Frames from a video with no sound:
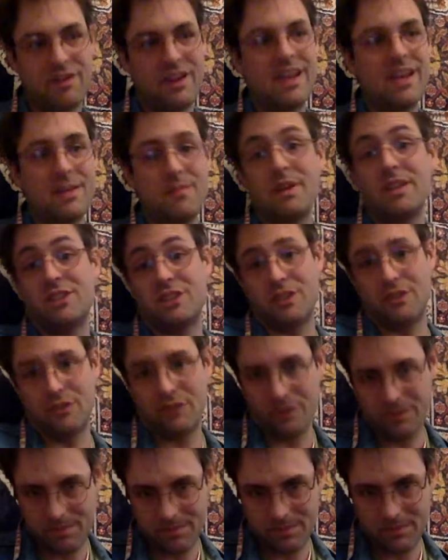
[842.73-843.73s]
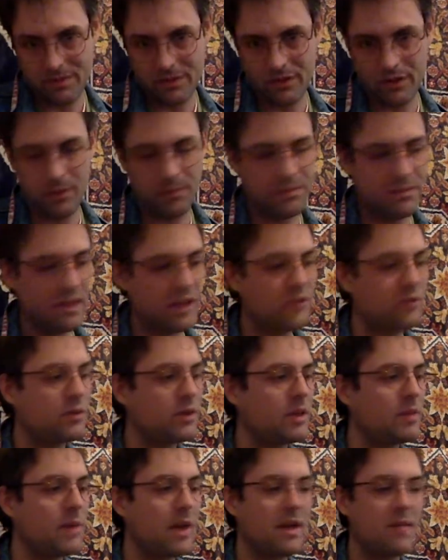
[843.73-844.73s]
inhibitions. So that's
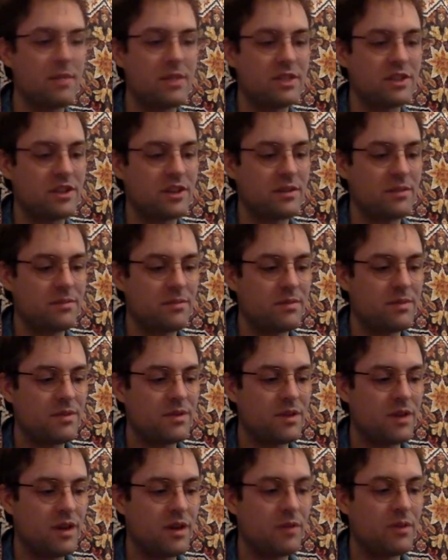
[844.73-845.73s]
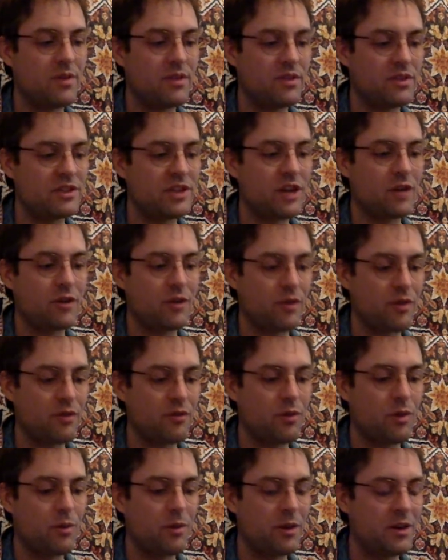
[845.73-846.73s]
really my ambition with this channel going
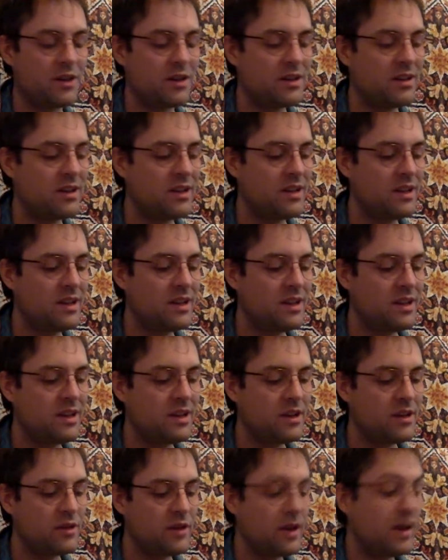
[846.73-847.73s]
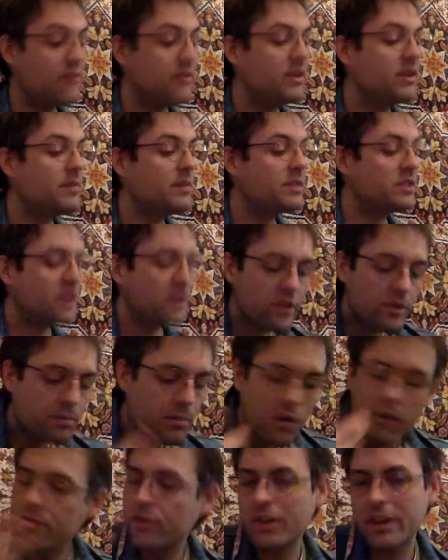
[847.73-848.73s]
forward. Creative inhibition, just
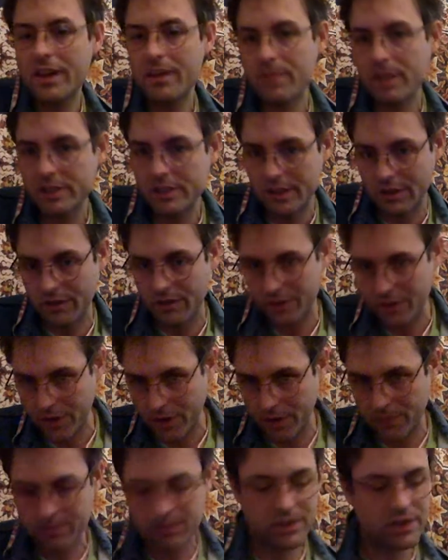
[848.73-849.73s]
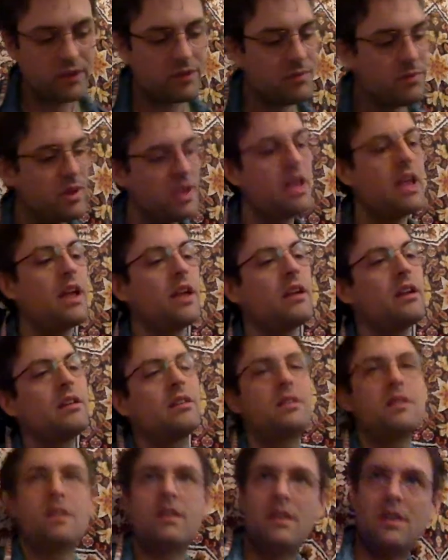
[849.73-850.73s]
personal inhibitions, you know, just being
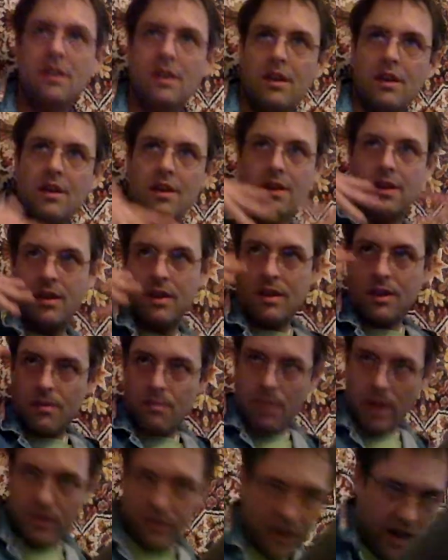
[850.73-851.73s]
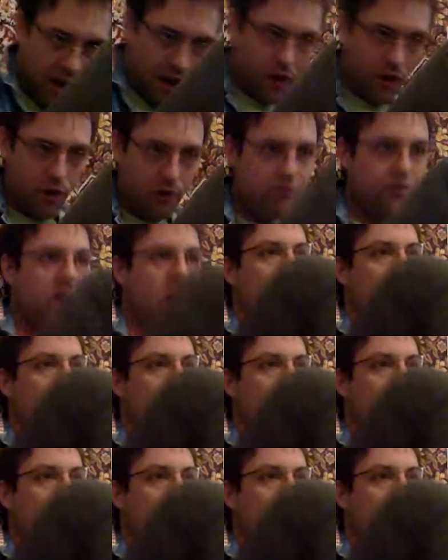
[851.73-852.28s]
myself in a